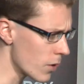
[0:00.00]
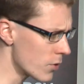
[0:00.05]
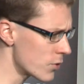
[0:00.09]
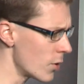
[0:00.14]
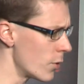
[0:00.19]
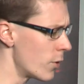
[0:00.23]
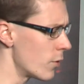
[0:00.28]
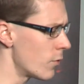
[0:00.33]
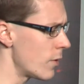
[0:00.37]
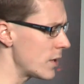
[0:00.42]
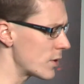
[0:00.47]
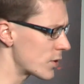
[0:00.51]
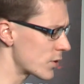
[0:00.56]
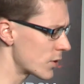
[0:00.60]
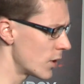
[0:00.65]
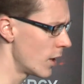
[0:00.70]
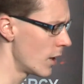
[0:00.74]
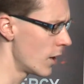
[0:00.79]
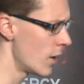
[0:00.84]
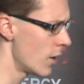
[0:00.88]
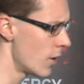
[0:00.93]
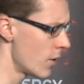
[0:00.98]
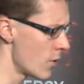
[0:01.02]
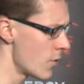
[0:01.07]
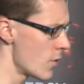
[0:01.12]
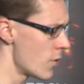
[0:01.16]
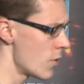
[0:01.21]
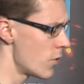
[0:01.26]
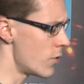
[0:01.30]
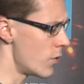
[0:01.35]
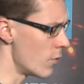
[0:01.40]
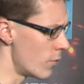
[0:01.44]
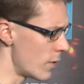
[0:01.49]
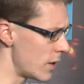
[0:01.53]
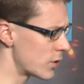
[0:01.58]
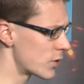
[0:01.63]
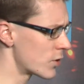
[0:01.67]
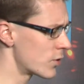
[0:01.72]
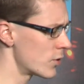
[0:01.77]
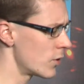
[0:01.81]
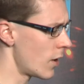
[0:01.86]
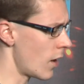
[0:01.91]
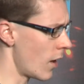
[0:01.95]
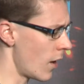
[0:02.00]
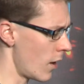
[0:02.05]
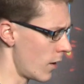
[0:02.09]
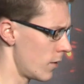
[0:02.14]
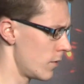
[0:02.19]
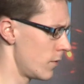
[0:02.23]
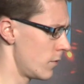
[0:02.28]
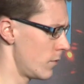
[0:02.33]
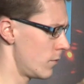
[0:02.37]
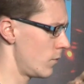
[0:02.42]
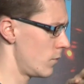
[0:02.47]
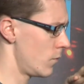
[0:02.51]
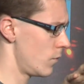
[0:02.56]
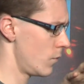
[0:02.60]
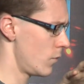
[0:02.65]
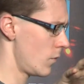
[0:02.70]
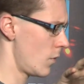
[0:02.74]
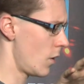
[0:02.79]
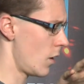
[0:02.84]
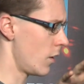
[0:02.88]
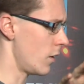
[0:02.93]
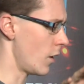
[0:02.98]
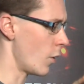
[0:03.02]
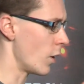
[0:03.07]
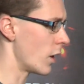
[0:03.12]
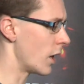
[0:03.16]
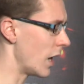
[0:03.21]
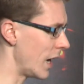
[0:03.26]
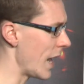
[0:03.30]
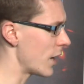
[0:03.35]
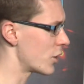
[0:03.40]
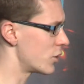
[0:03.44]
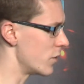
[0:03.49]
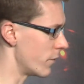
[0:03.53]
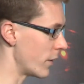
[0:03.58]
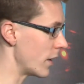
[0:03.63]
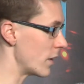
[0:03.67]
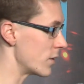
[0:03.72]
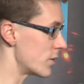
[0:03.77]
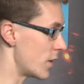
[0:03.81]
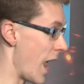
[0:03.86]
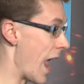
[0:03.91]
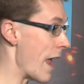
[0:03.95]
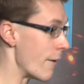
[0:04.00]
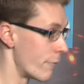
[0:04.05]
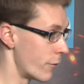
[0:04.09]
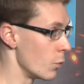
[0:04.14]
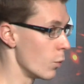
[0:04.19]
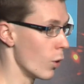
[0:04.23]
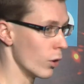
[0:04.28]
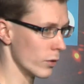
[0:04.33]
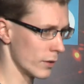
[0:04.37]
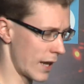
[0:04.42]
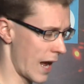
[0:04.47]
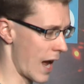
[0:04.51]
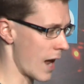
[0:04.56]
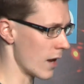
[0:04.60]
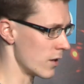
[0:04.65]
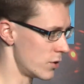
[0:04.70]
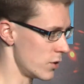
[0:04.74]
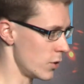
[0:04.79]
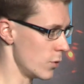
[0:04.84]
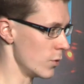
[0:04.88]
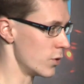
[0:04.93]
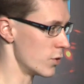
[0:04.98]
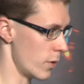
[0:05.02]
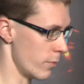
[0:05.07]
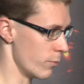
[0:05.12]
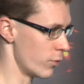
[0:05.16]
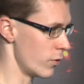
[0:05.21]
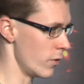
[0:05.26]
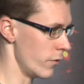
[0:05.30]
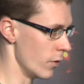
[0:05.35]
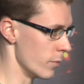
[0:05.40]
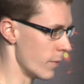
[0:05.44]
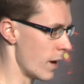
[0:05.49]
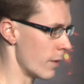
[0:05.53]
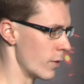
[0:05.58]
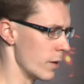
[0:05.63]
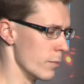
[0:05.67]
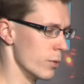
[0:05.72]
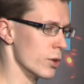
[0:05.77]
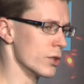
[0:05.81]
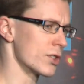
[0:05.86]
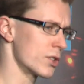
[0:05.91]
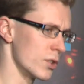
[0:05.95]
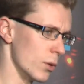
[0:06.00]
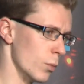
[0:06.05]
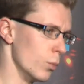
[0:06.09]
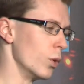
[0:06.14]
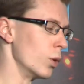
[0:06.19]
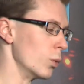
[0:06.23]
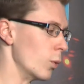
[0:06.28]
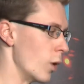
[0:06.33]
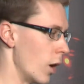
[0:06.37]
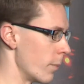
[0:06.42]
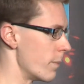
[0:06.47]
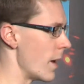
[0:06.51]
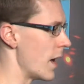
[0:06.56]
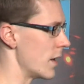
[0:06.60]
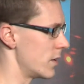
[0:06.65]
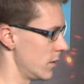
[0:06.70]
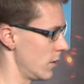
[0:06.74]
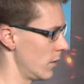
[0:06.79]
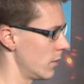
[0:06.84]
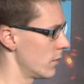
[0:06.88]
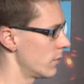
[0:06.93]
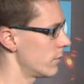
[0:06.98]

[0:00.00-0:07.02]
So there is, there is uh, you know, a collection of things that everyone can do to improve your memory, but some will work better